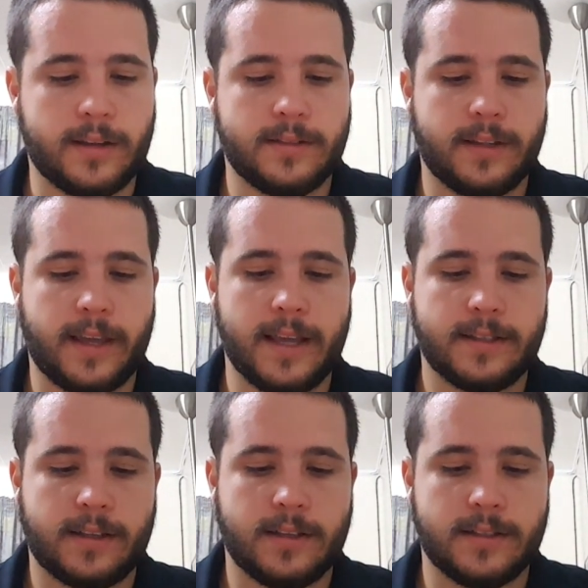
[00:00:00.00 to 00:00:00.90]
the
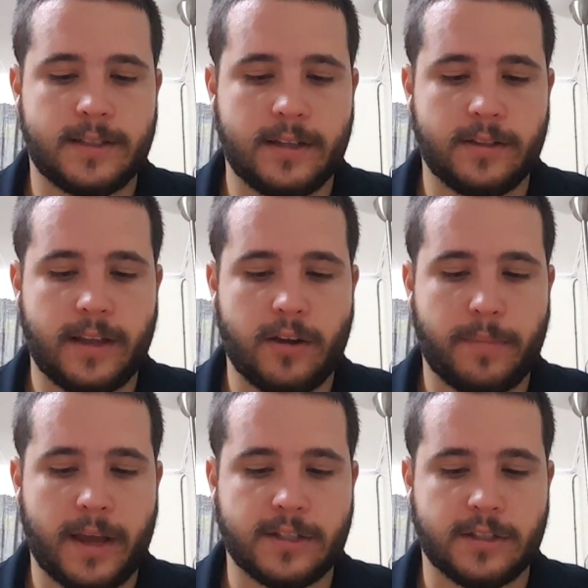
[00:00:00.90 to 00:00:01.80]
guests concealed their
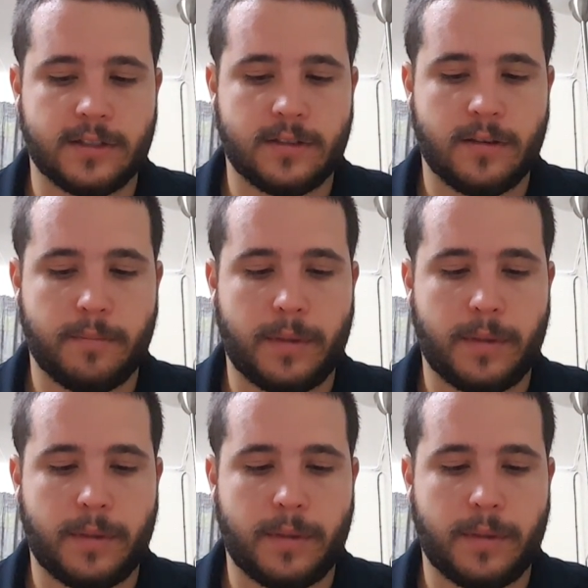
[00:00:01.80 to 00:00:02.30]
impatience,